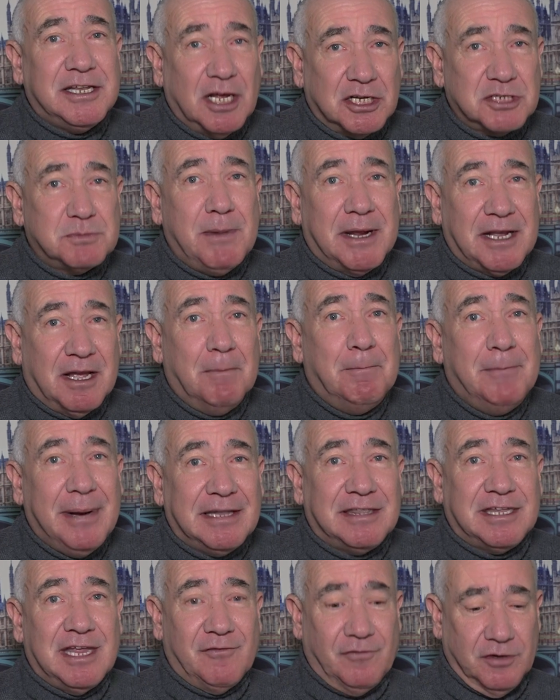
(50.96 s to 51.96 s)
does make a
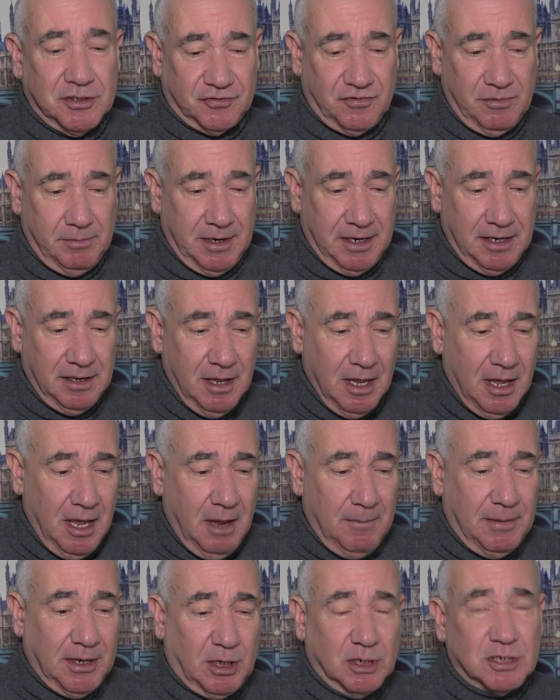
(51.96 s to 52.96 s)
big difference for me,
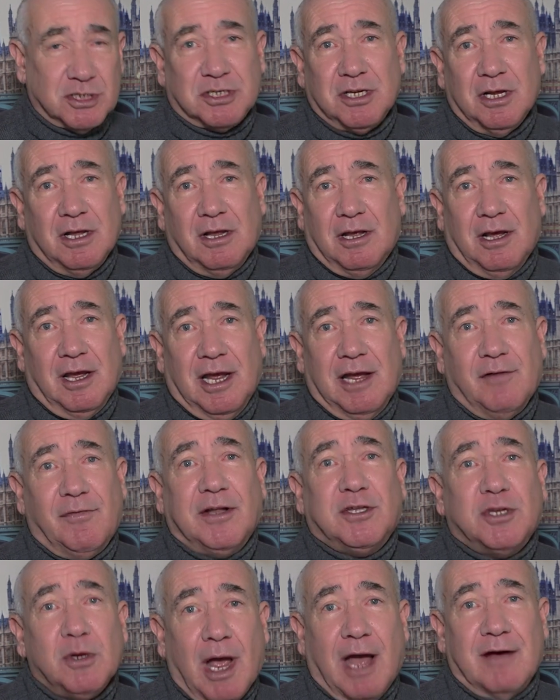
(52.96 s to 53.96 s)
because if
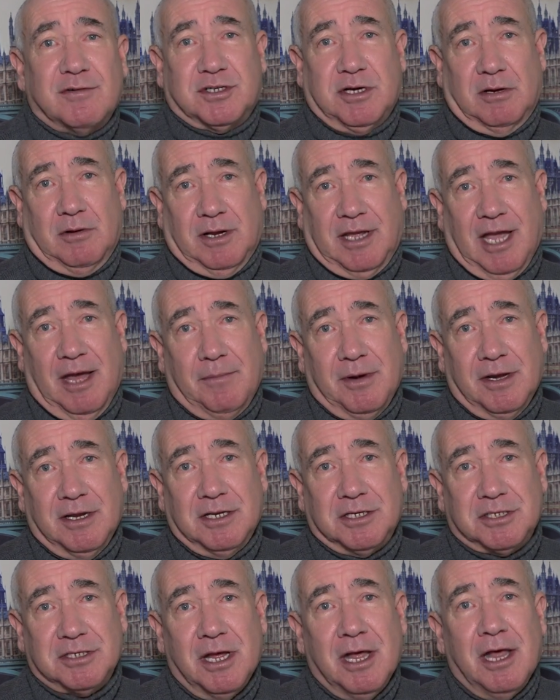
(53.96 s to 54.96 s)
they do have solo
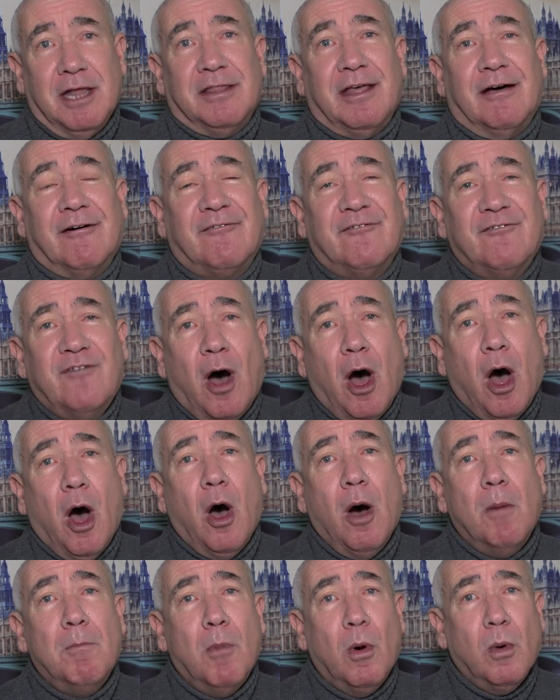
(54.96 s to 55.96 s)
cabins, they're
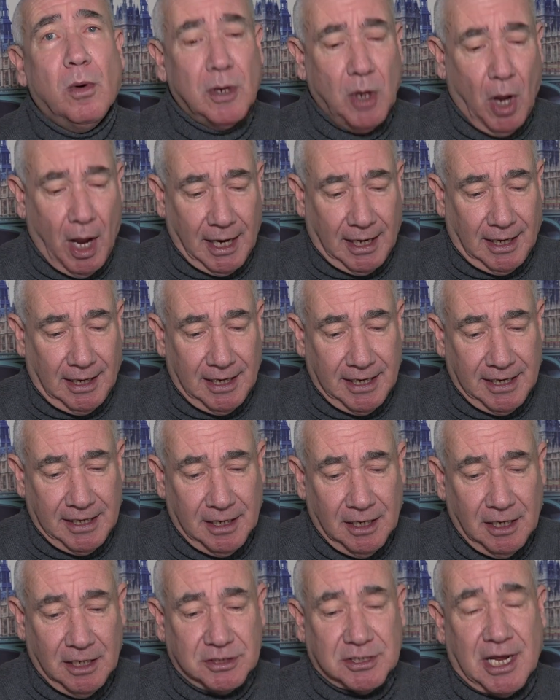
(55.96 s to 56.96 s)
far more
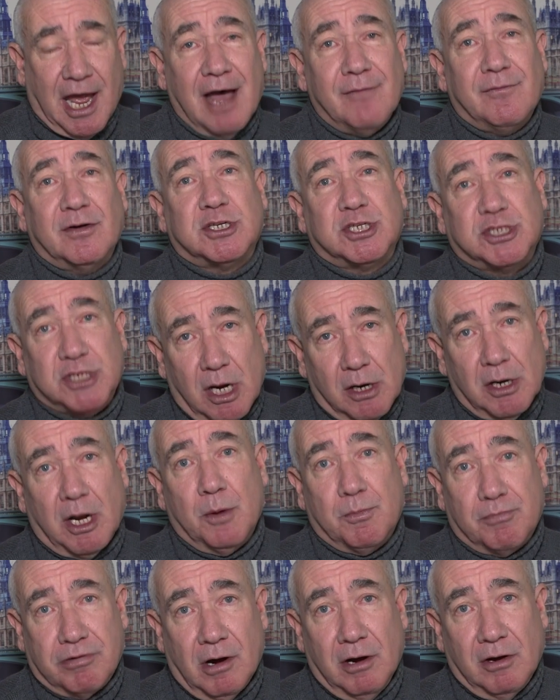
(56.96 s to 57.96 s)
likely to have a
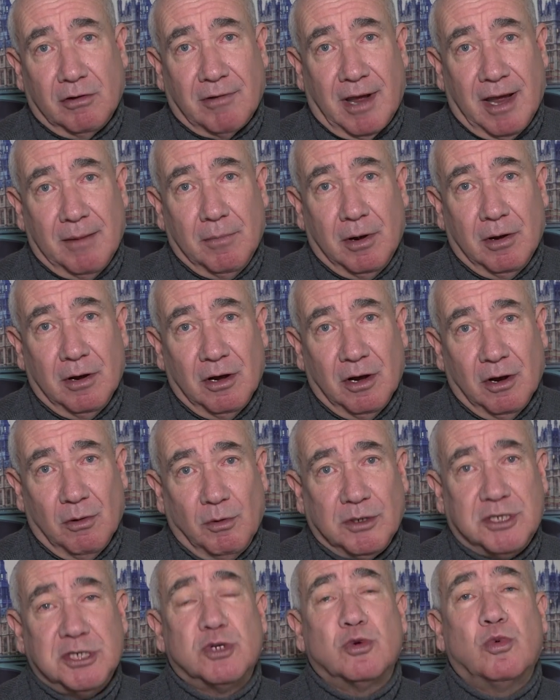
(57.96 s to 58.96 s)
solo program,
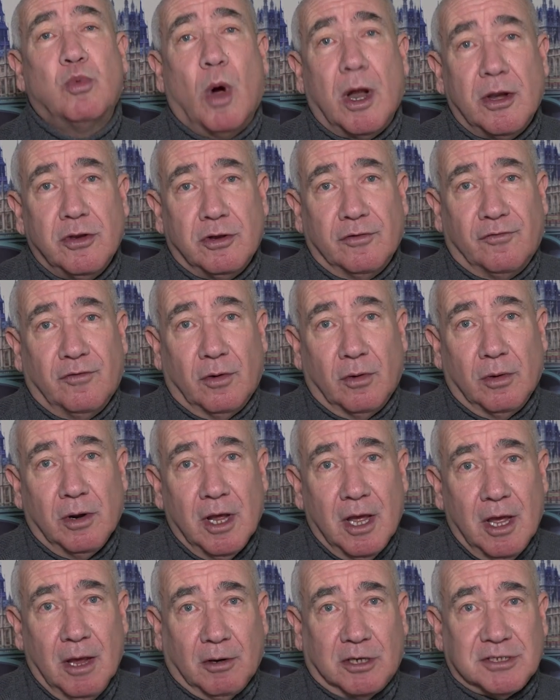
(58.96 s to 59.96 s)
which is wonderful,
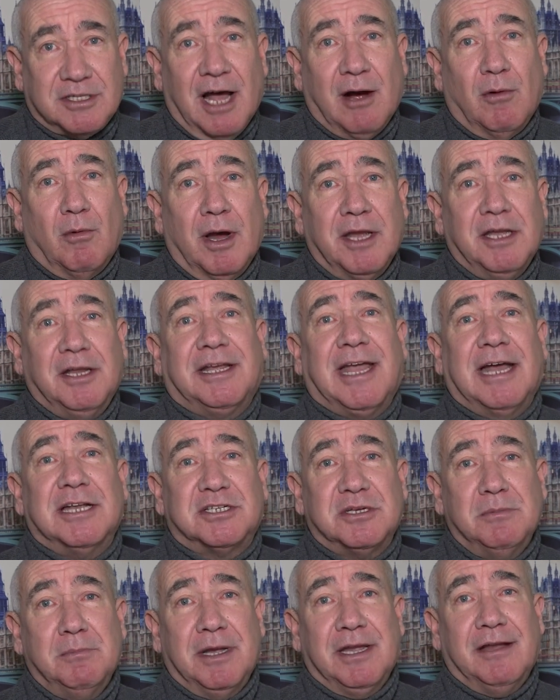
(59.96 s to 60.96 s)
because that way you get
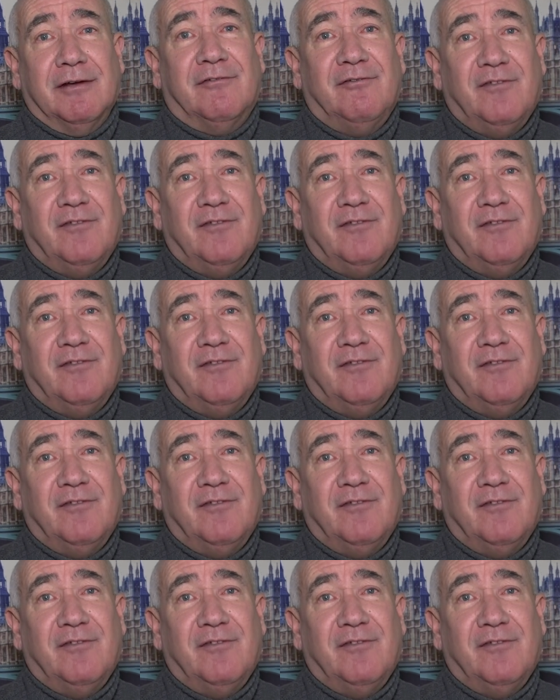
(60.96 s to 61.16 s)
to meet